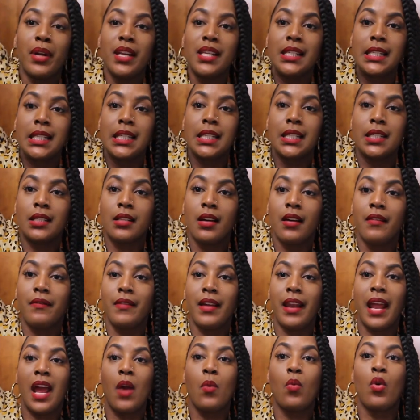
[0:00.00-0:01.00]
prints and stuff,
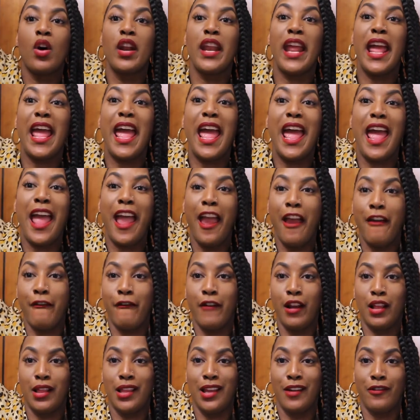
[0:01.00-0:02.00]
and I want
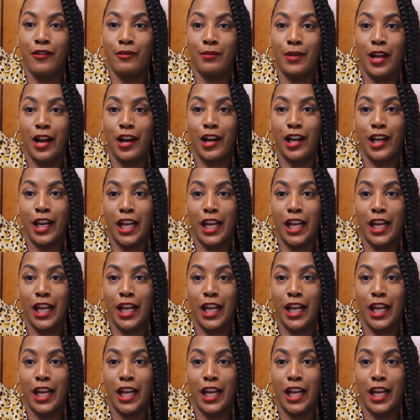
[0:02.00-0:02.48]
everything from that